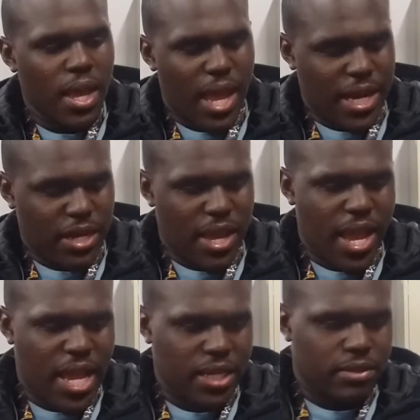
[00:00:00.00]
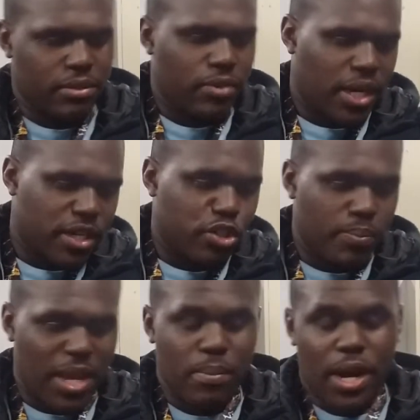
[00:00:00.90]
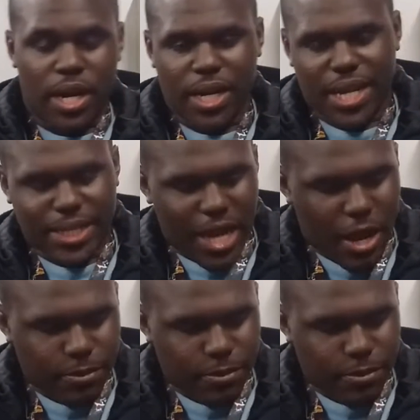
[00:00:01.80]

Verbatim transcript: And then you had the regular Domain Monarch on top,